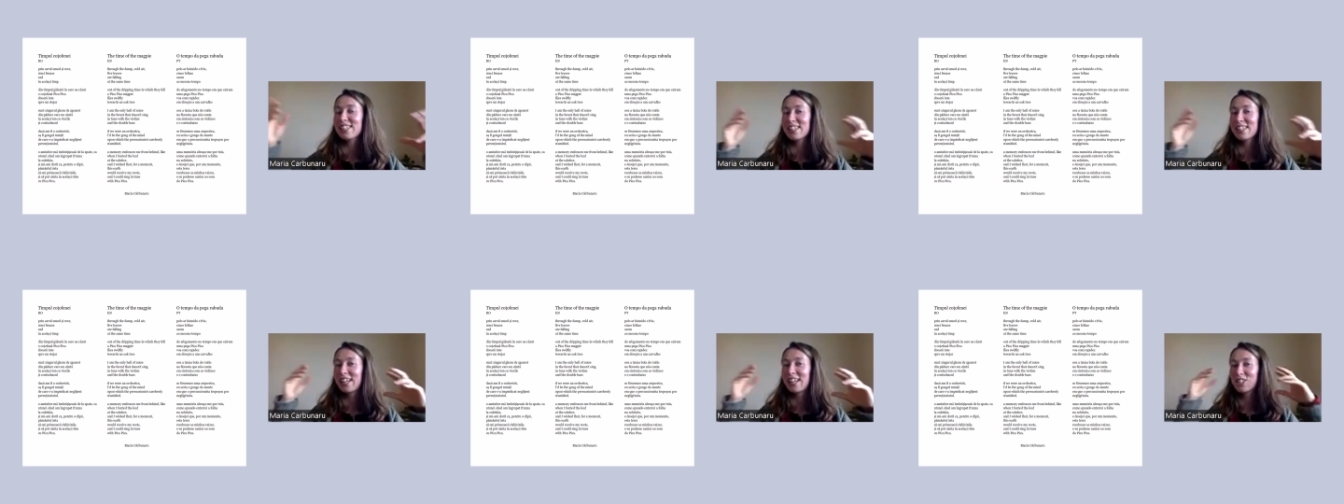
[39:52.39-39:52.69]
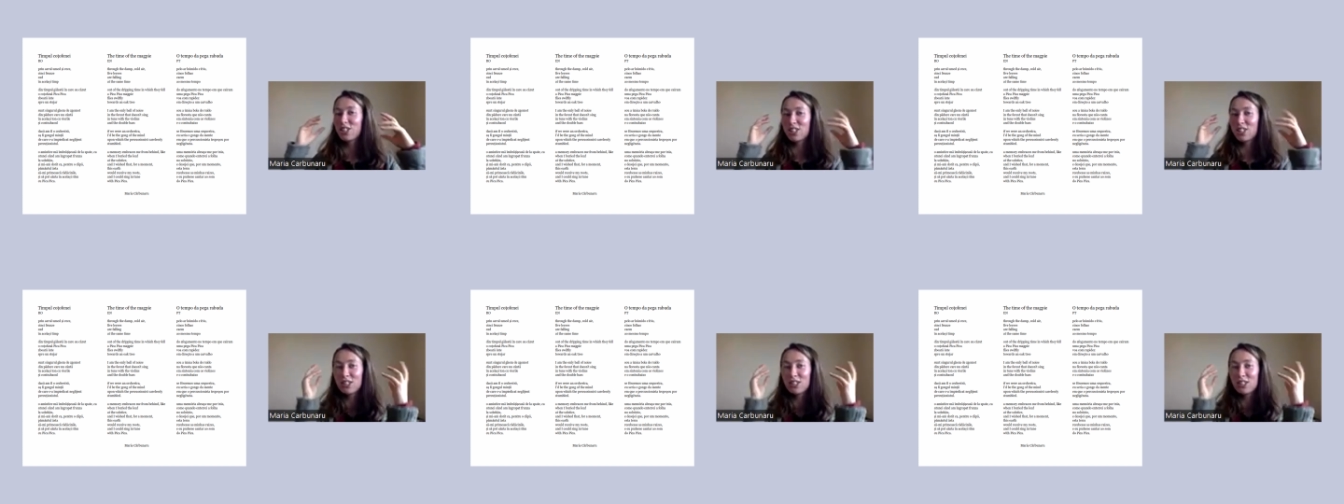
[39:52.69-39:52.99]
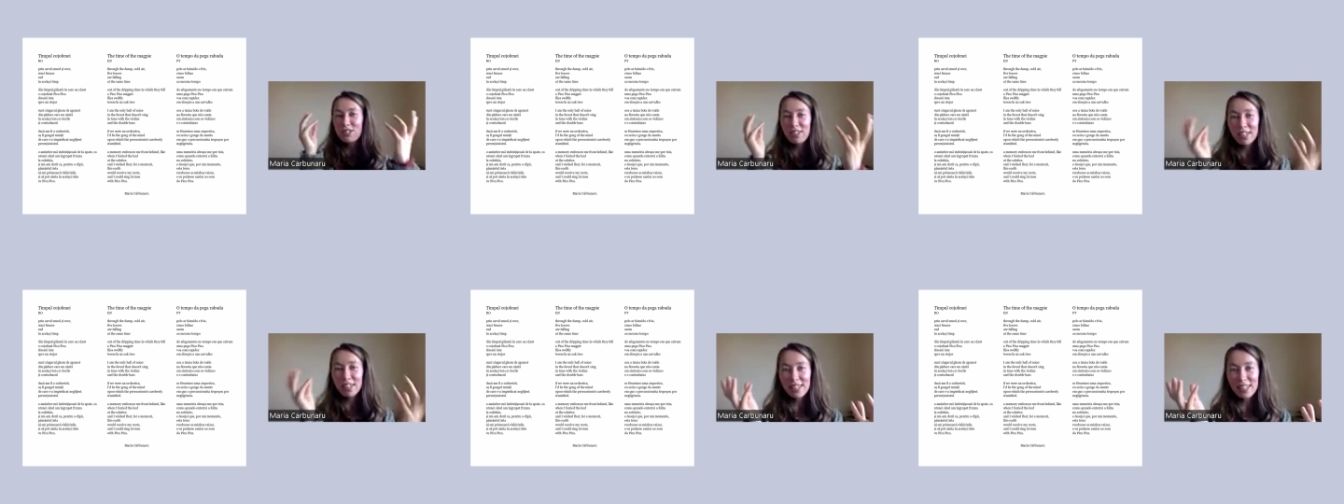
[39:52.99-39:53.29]
And I
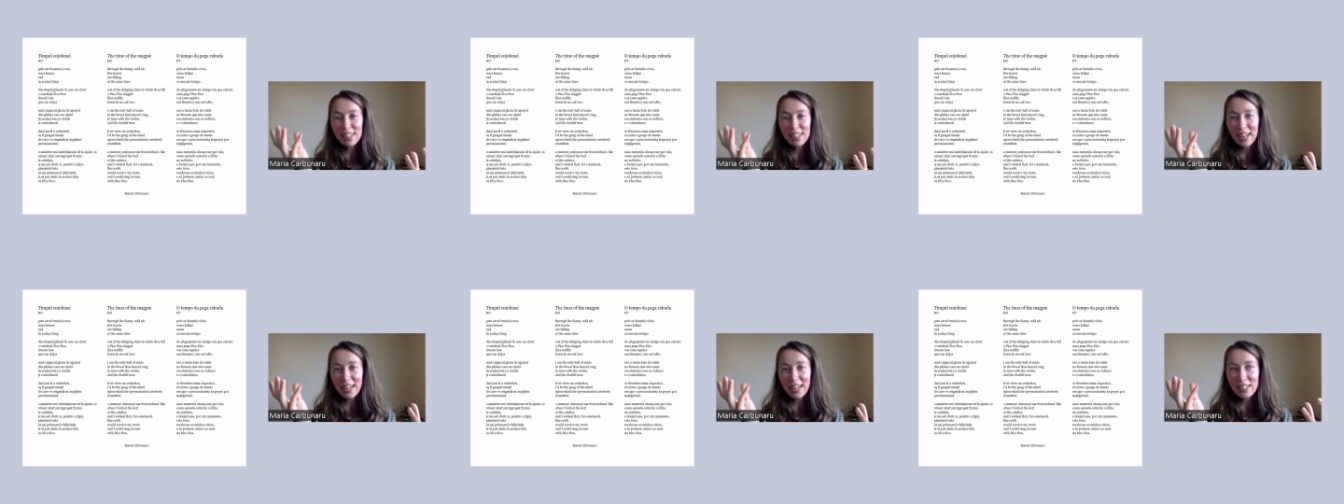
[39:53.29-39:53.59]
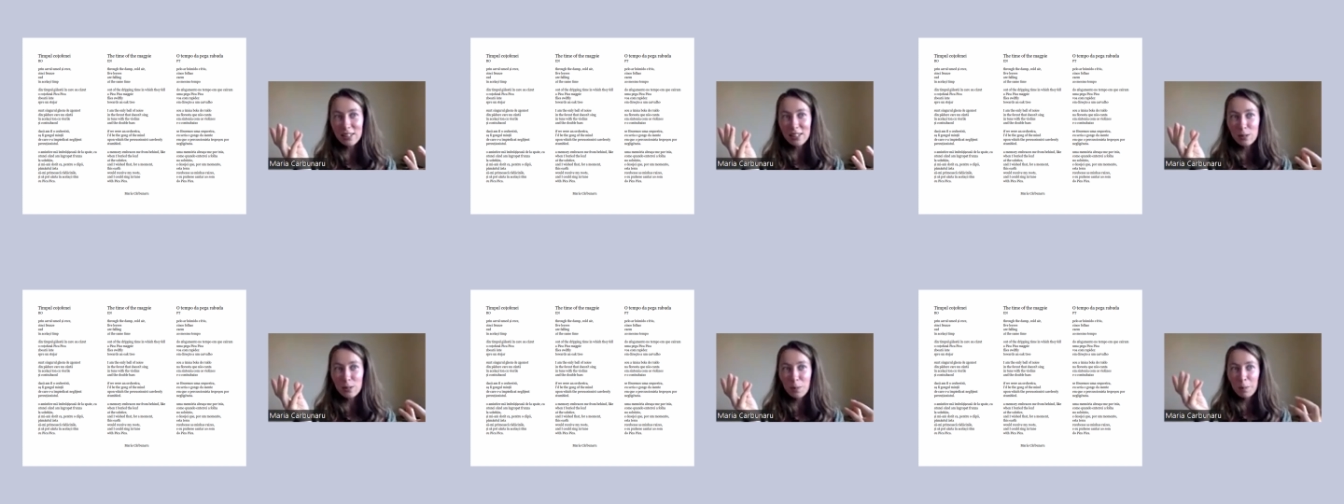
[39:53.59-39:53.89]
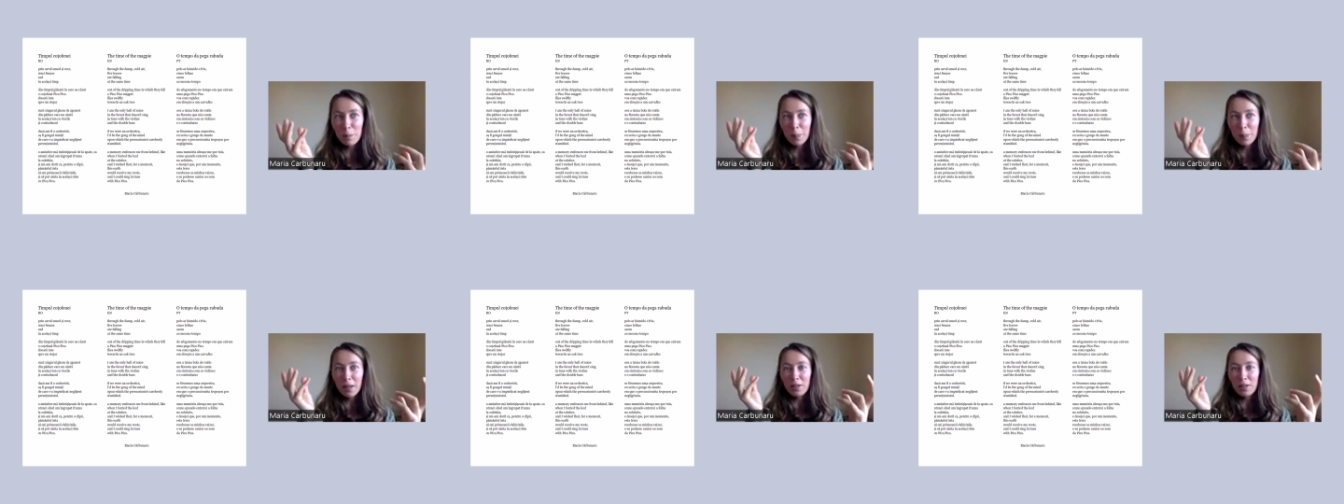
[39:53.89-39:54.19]
just realized
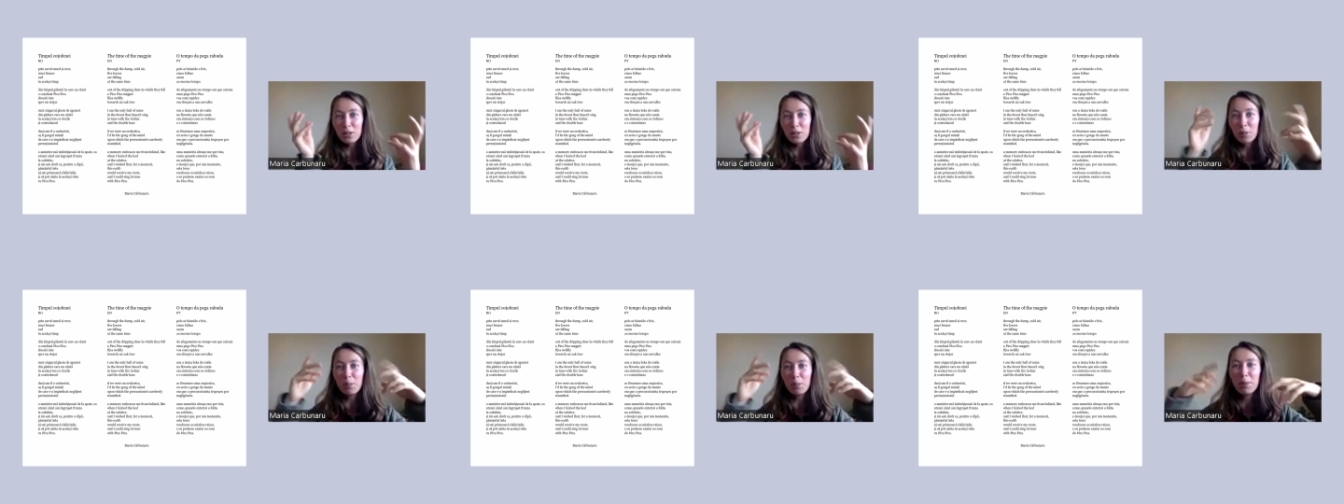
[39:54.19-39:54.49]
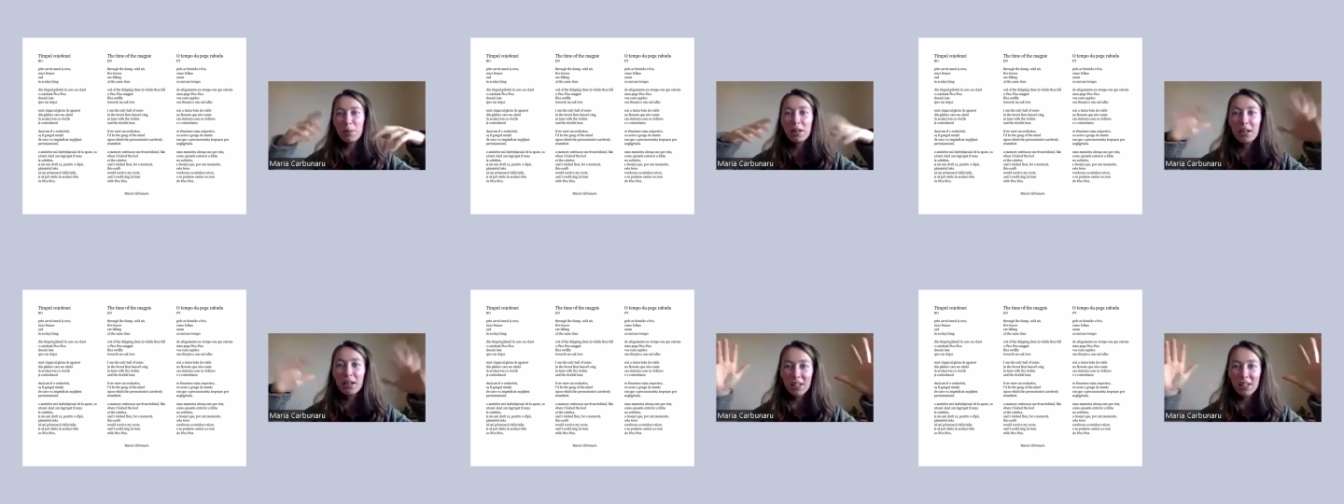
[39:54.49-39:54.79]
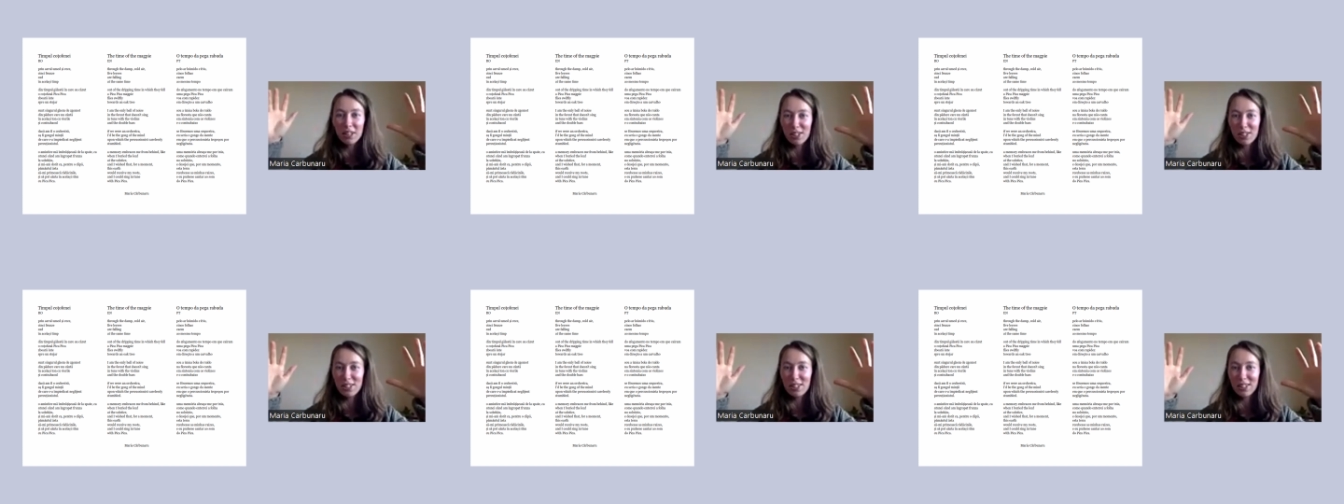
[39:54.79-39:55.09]
the
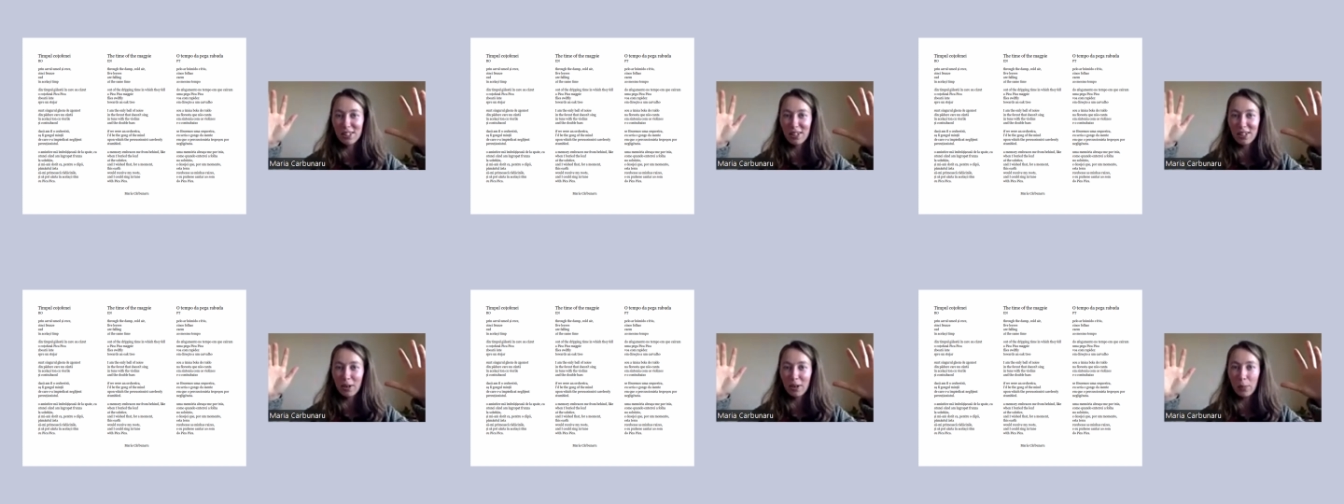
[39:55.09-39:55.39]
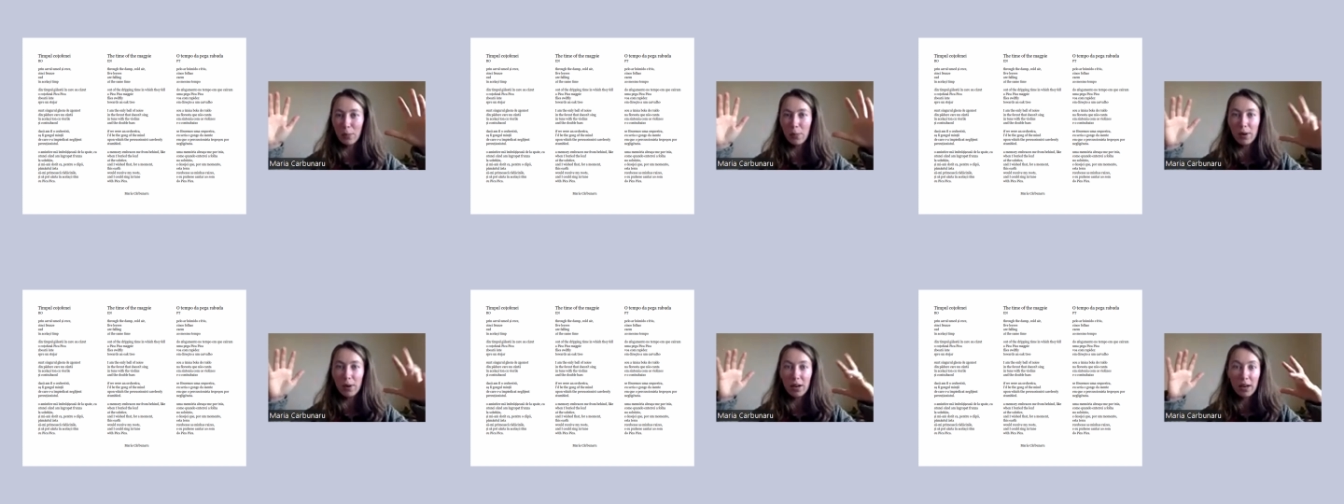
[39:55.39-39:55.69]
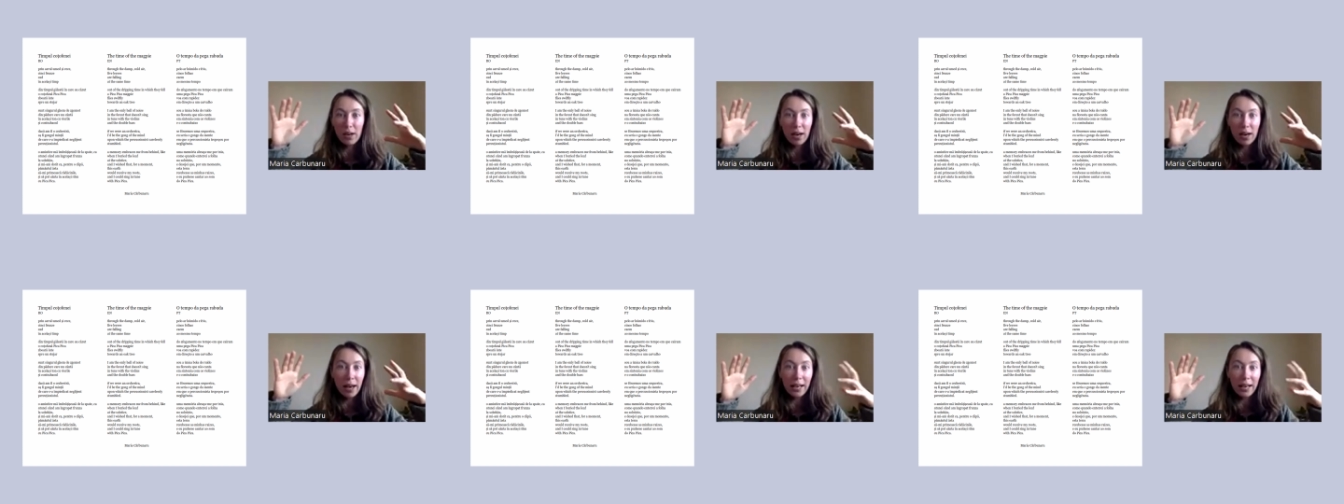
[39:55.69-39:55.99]
birds
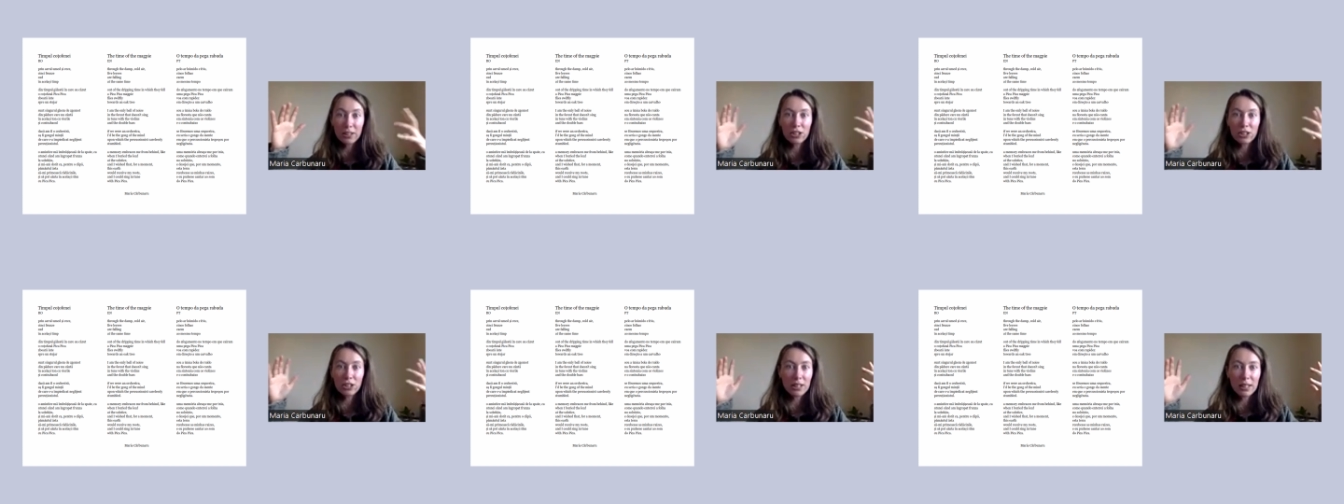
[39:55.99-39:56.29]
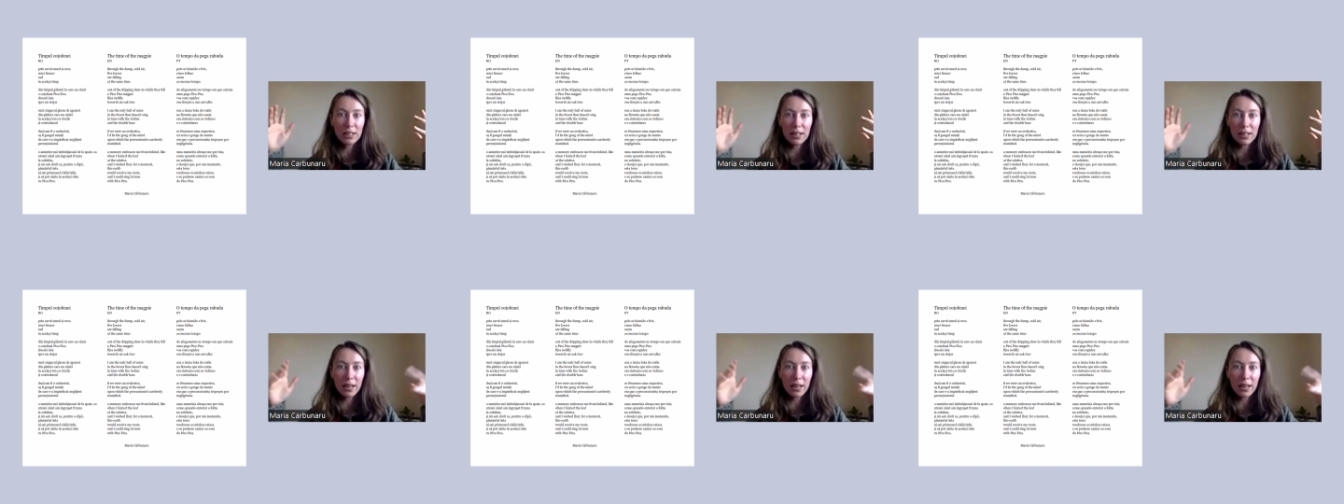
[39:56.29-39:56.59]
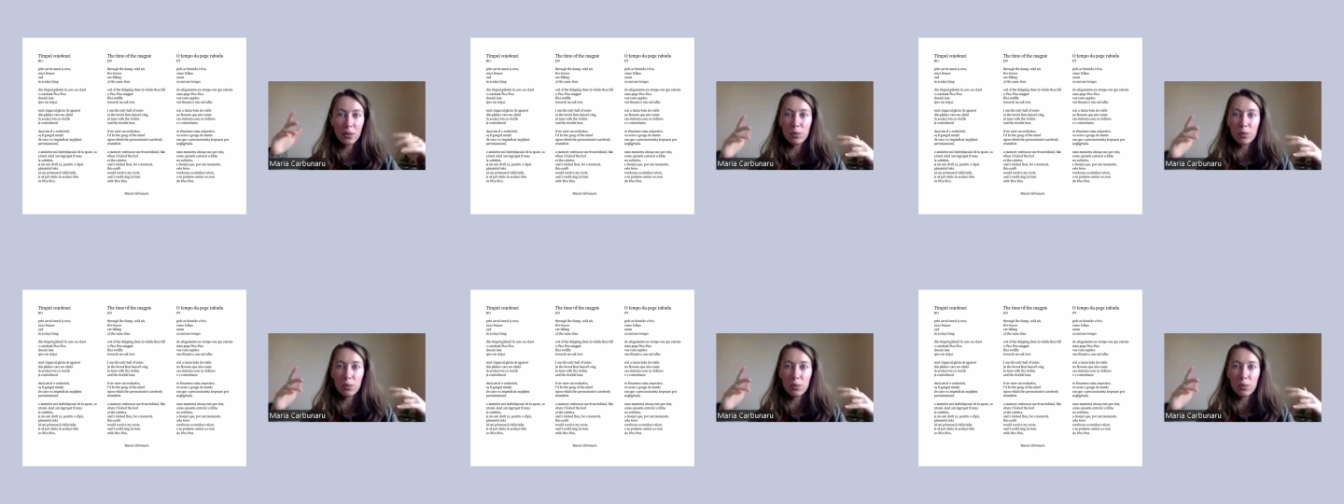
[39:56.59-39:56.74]
were actually like,